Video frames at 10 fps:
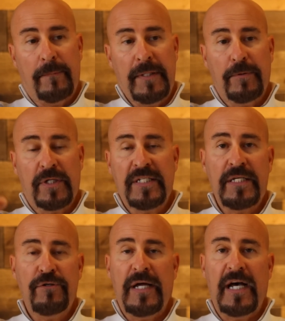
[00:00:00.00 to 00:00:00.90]
People
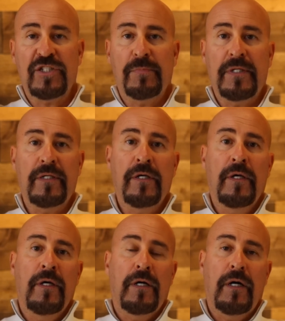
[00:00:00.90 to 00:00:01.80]
continue to ask me
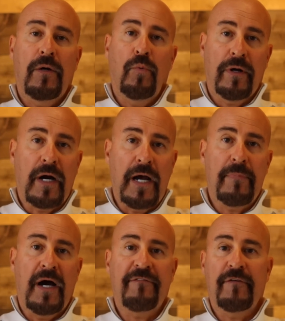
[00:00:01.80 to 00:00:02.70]
where I
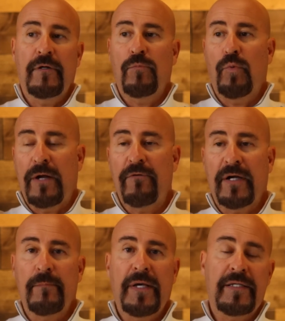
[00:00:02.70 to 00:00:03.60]
buy from, what I
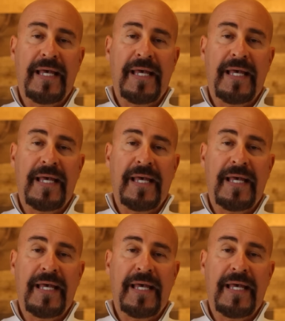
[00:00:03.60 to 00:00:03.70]
recommend.